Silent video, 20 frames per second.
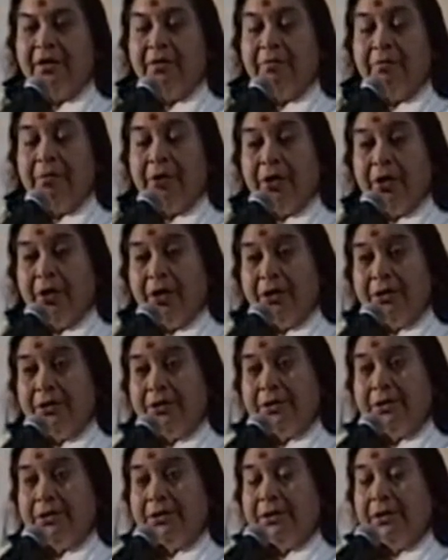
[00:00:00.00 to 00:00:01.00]

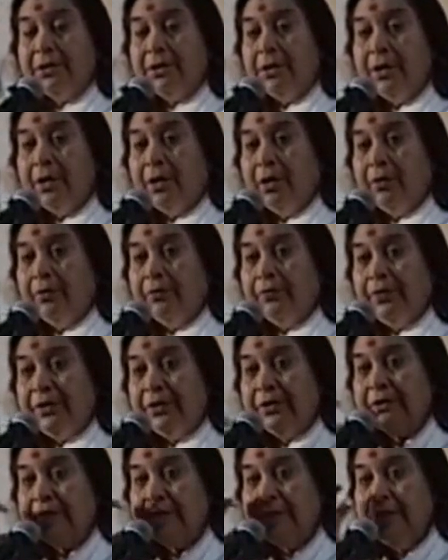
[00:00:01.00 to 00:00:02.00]
Because of
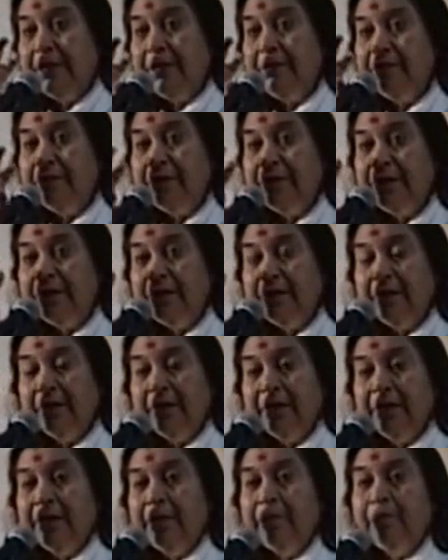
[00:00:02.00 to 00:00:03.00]
this,
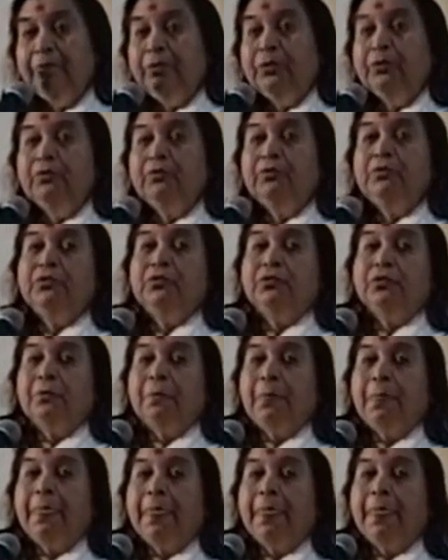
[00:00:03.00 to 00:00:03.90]
creativity improves you.